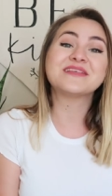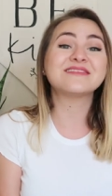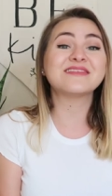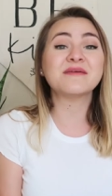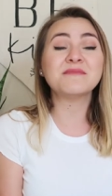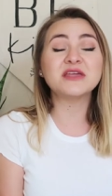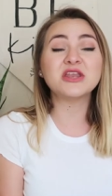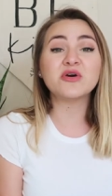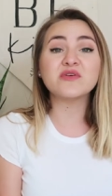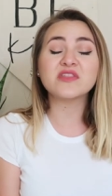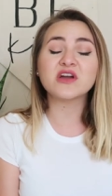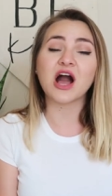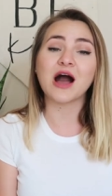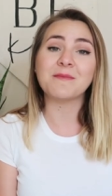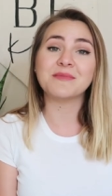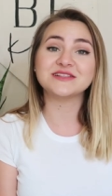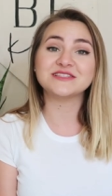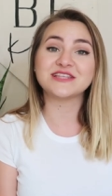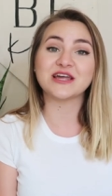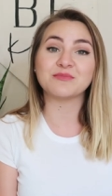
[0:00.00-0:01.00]
Please let me know in the
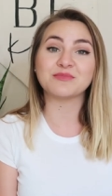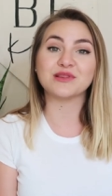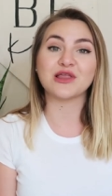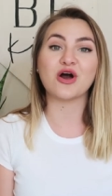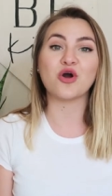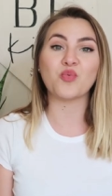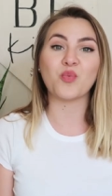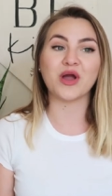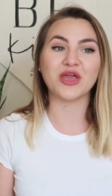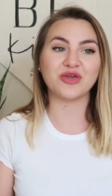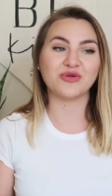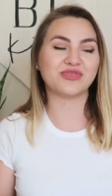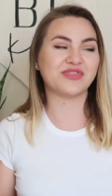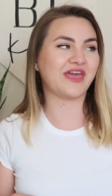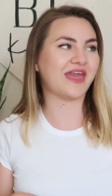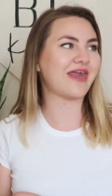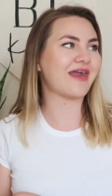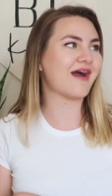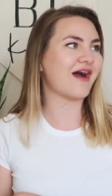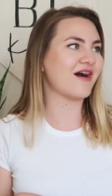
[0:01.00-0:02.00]
comments down below what you
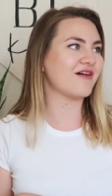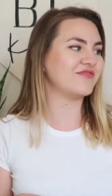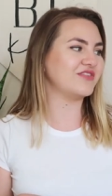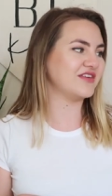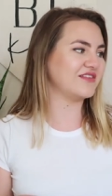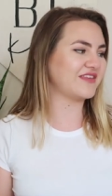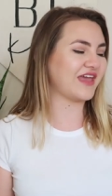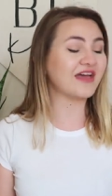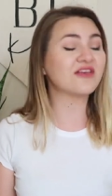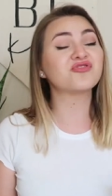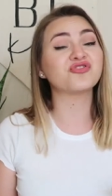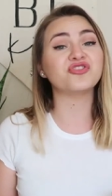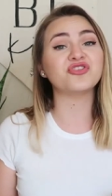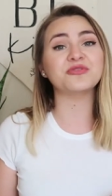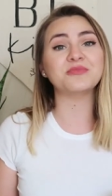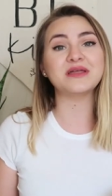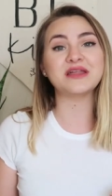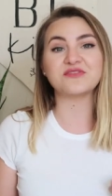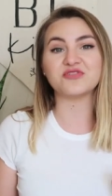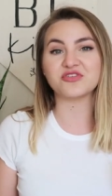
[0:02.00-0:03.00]
think of this guest
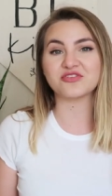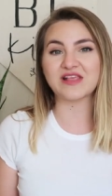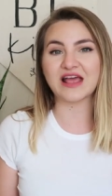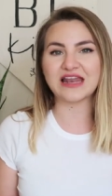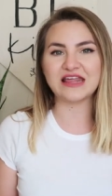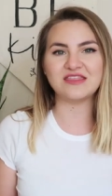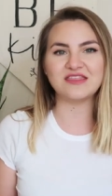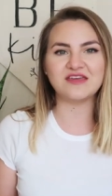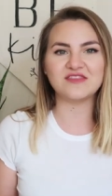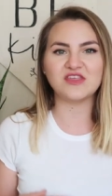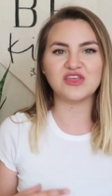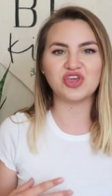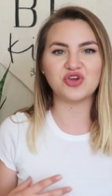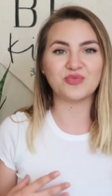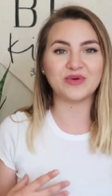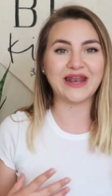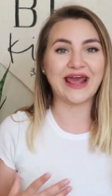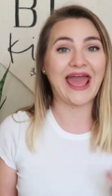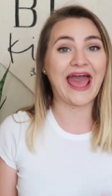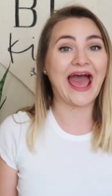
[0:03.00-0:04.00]
room, and if there's anything that
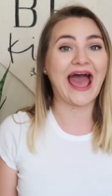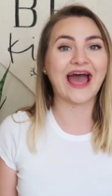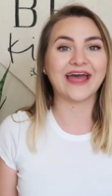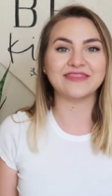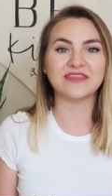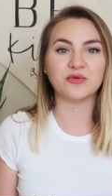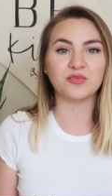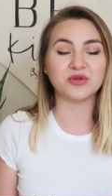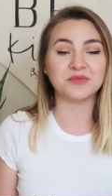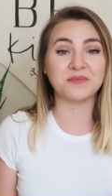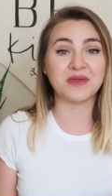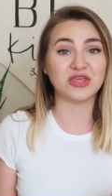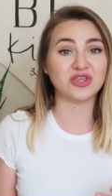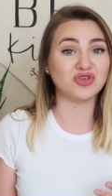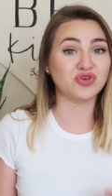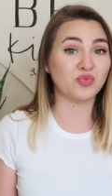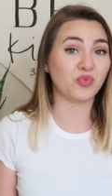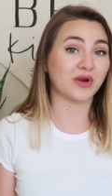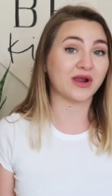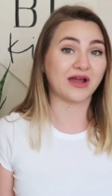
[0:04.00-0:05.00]
you would add that would make
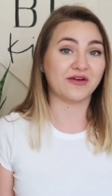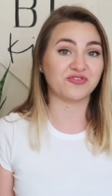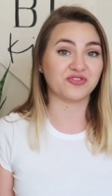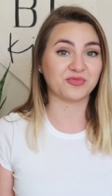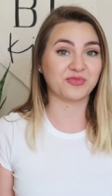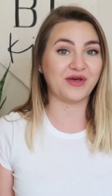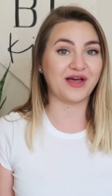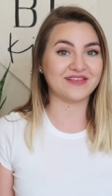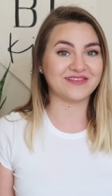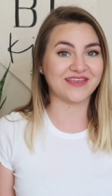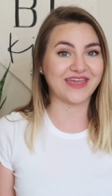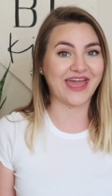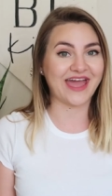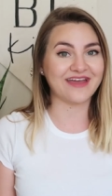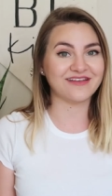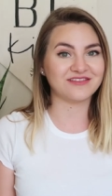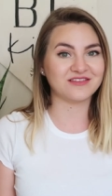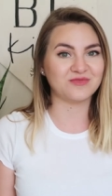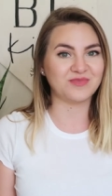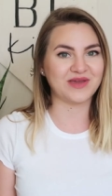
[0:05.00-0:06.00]
you more comfortable as a
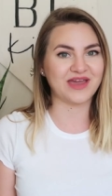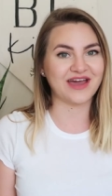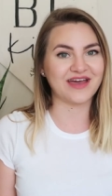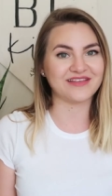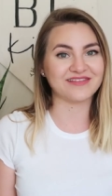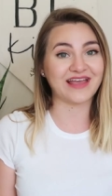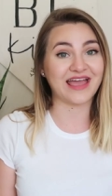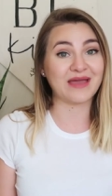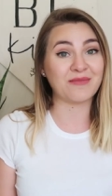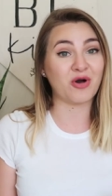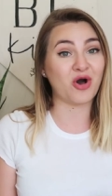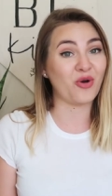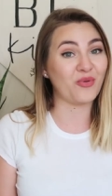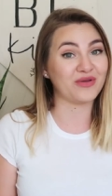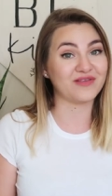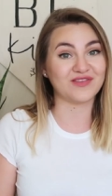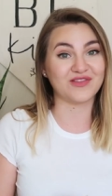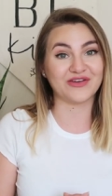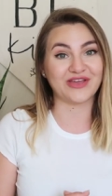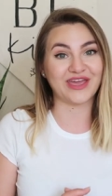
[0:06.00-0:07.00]
guest, because I'm
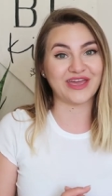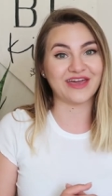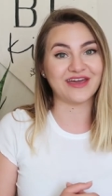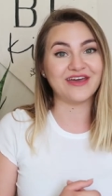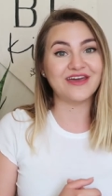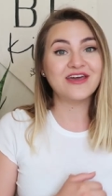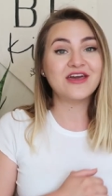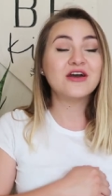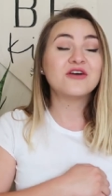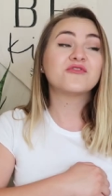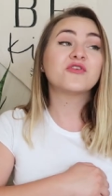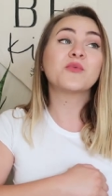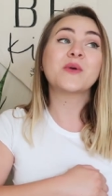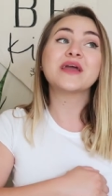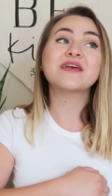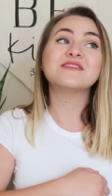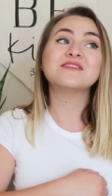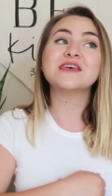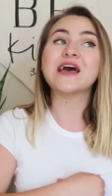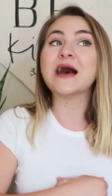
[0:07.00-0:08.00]
always looking for
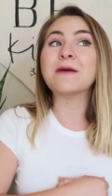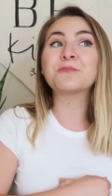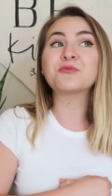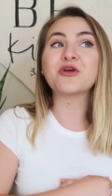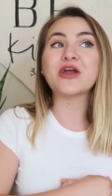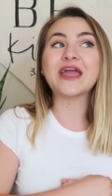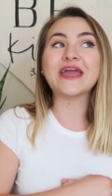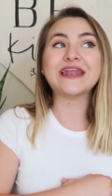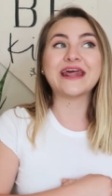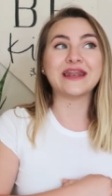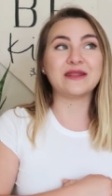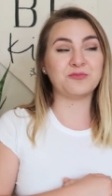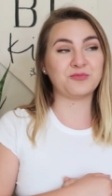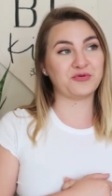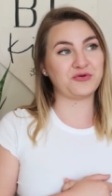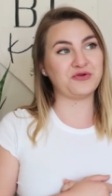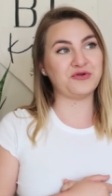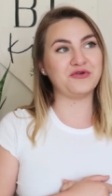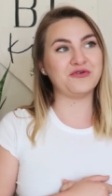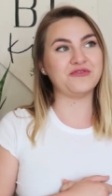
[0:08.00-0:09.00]
ways to upgrade and
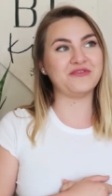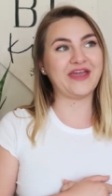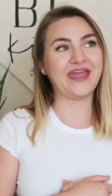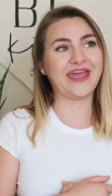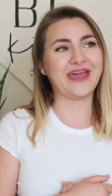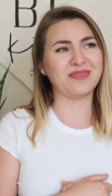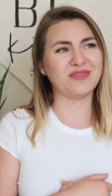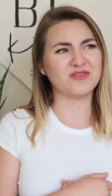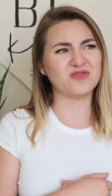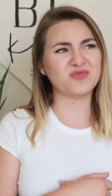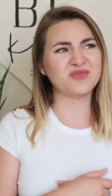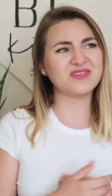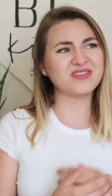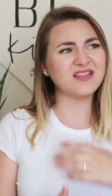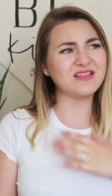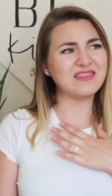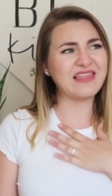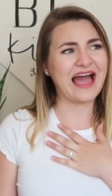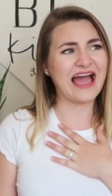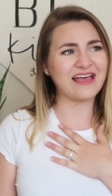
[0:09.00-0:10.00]
improve, and this was
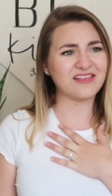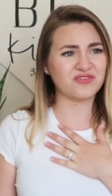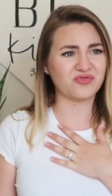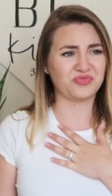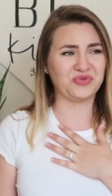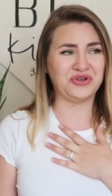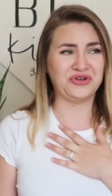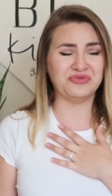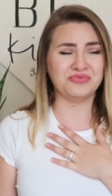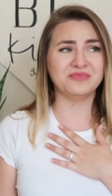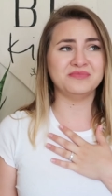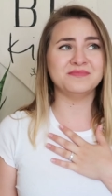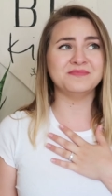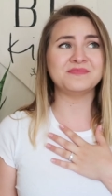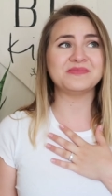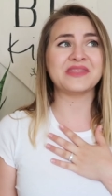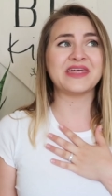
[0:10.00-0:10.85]
the last room